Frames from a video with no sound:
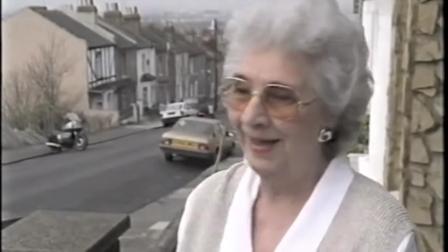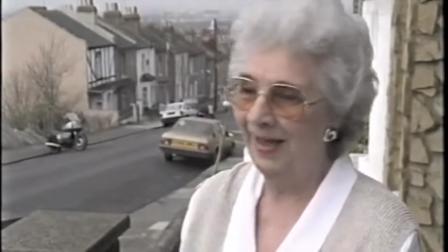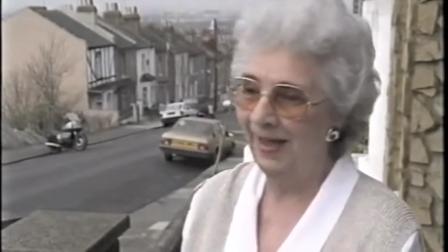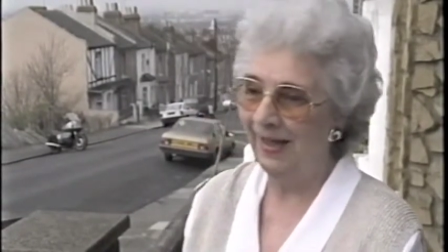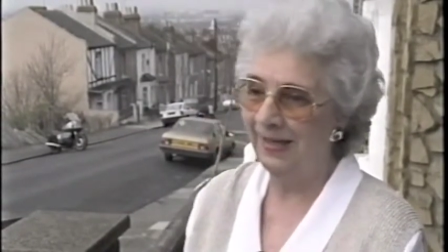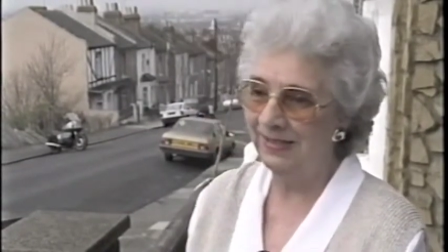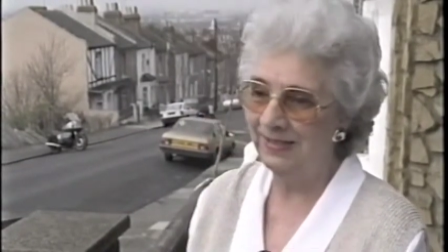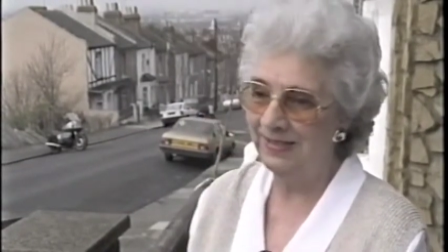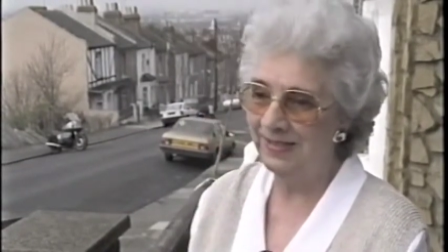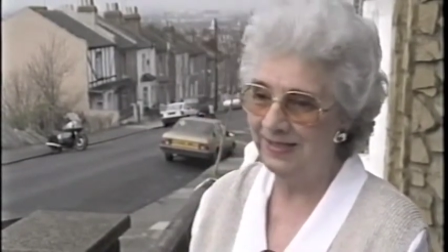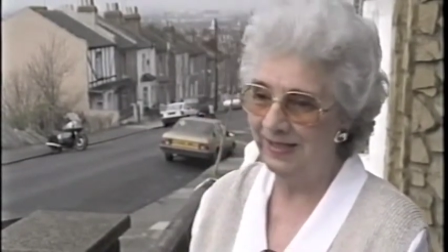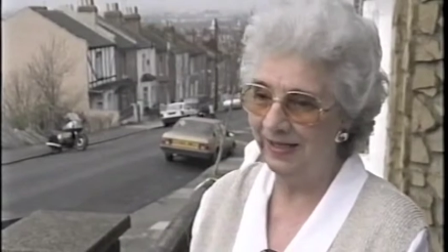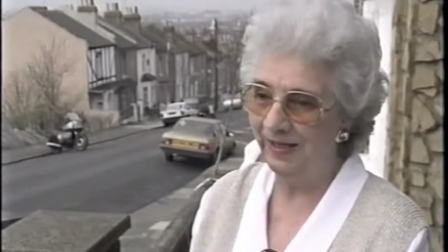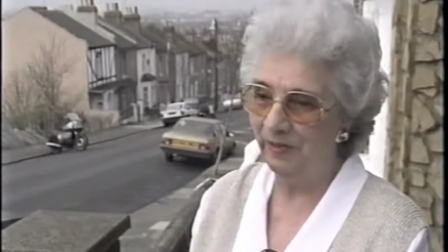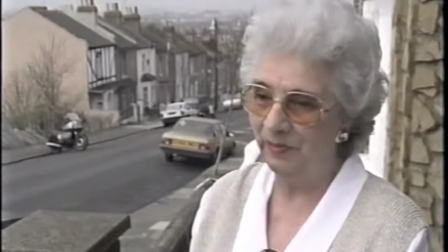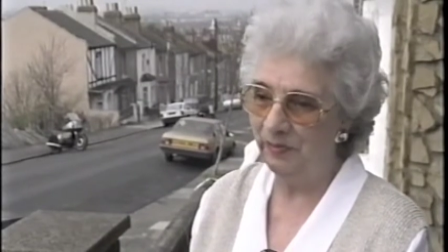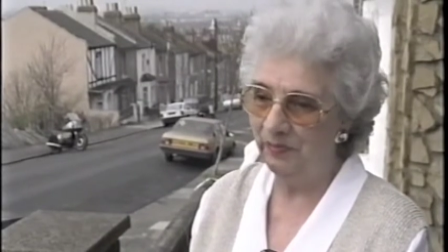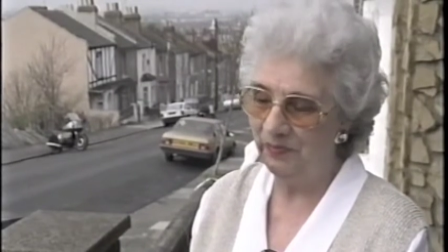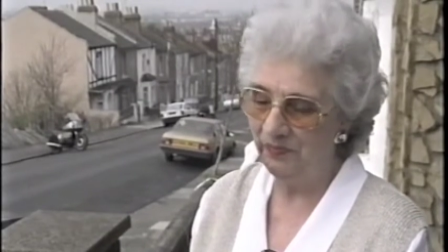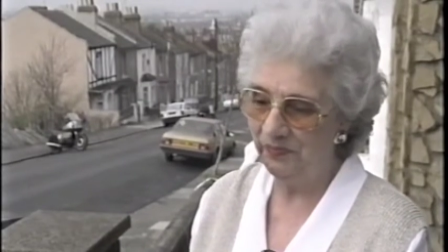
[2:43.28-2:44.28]
and
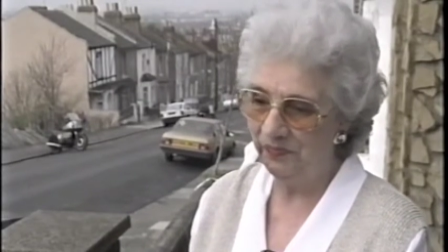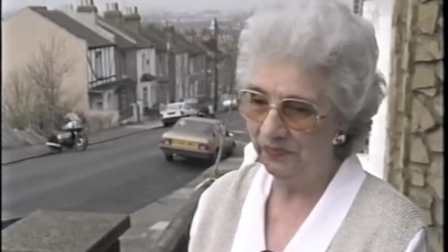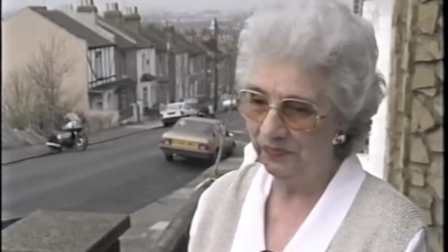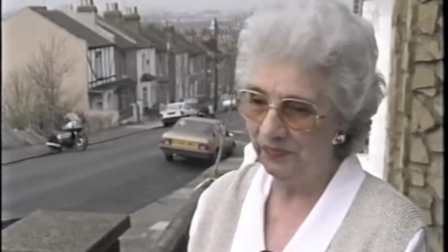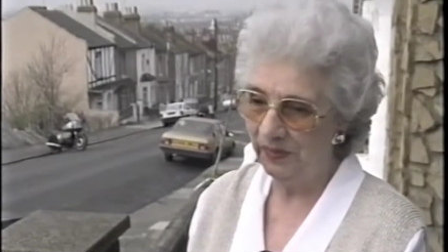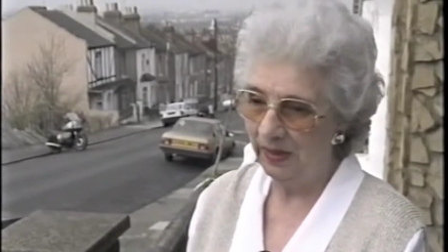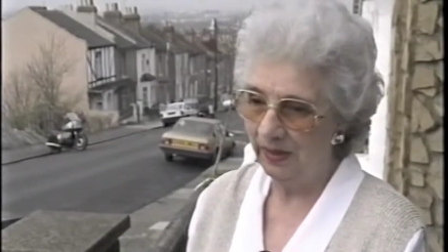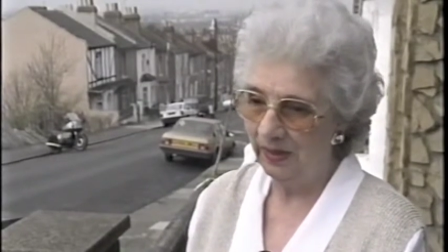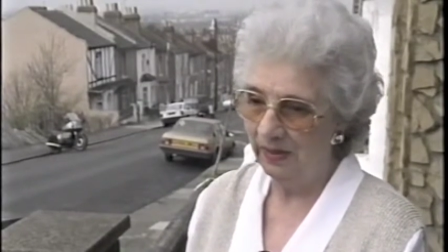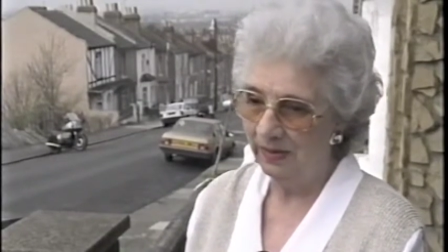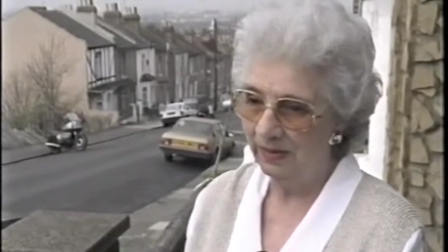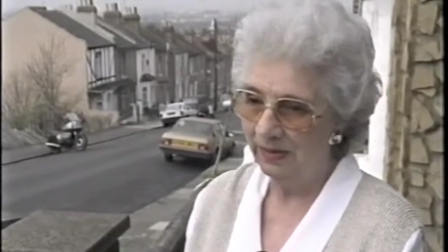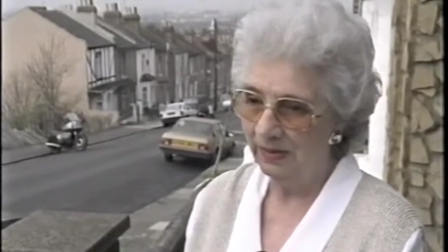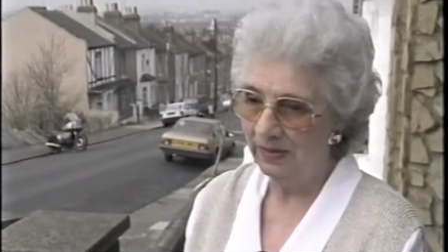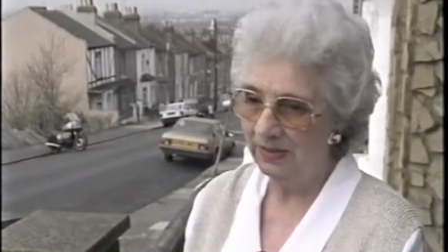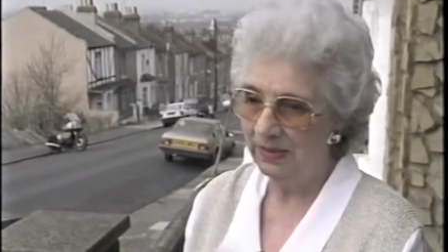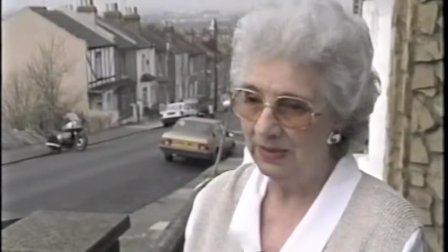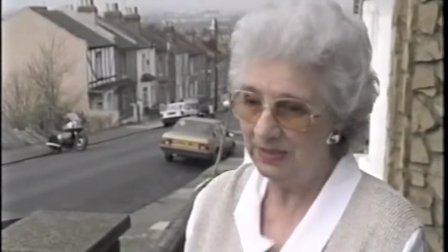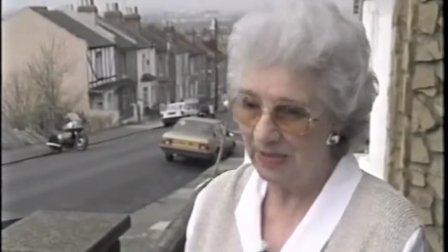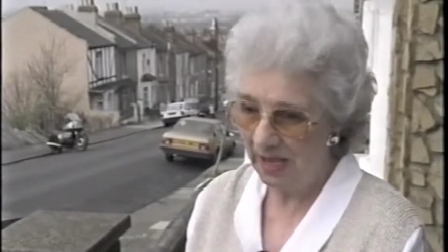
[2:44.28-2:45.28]
um,
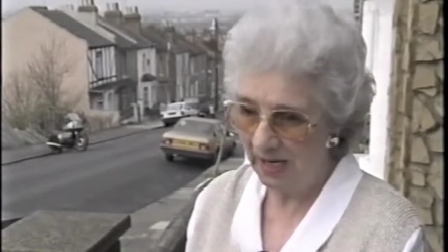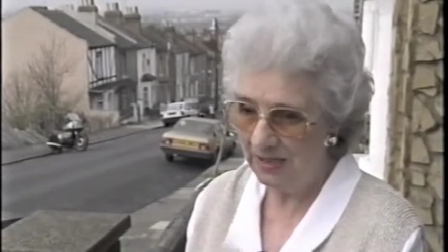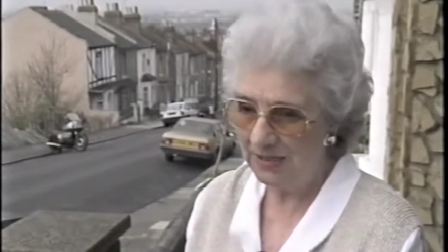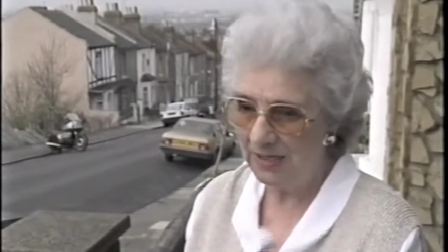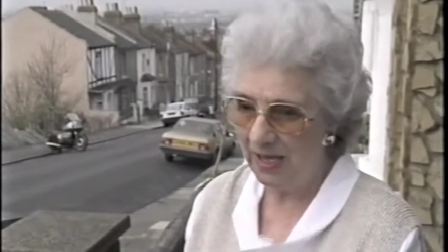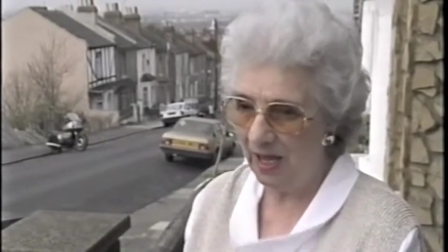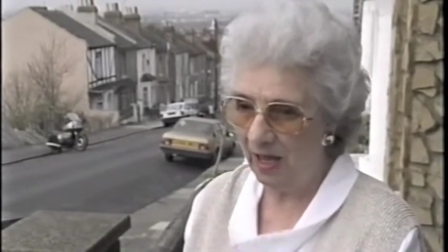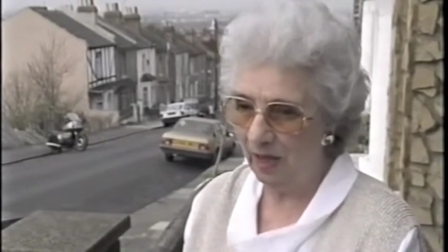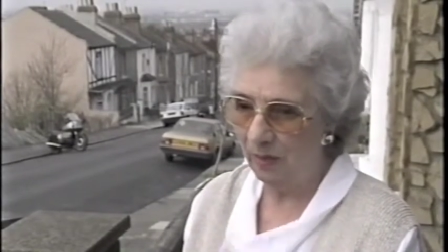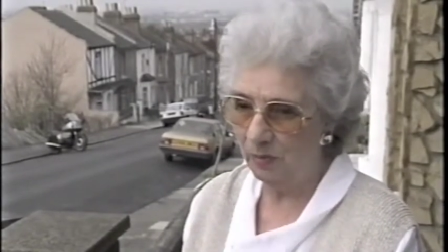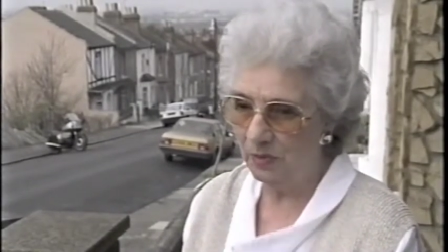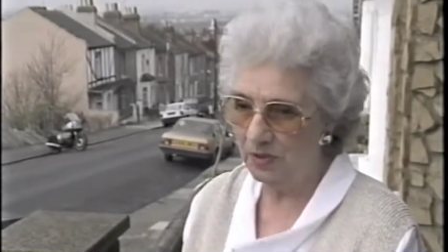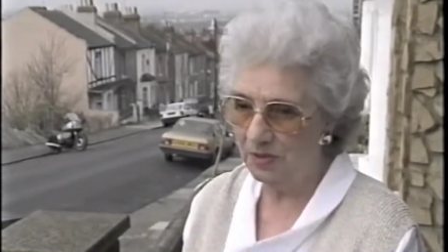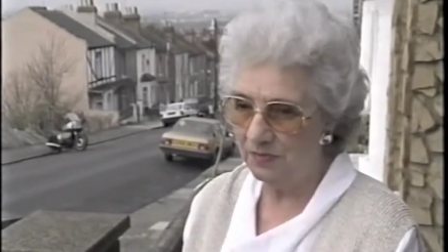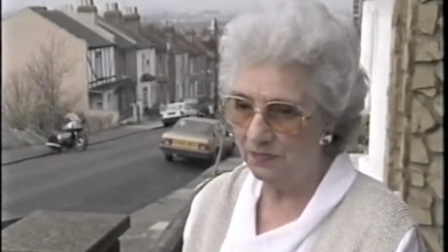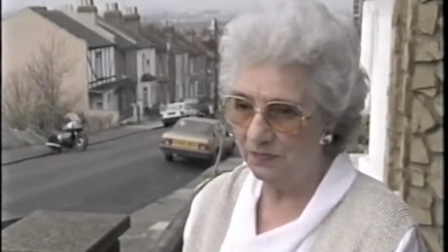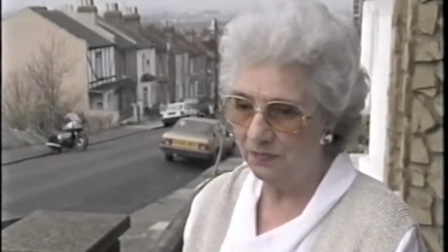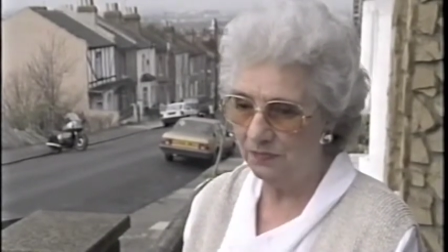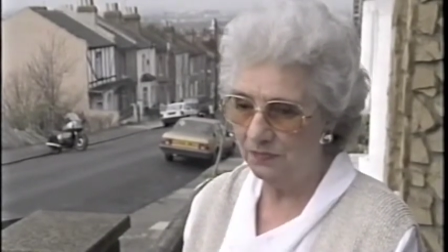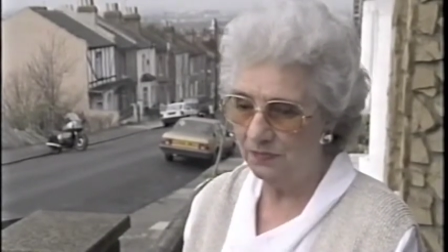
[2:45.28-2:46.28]
the daytime was,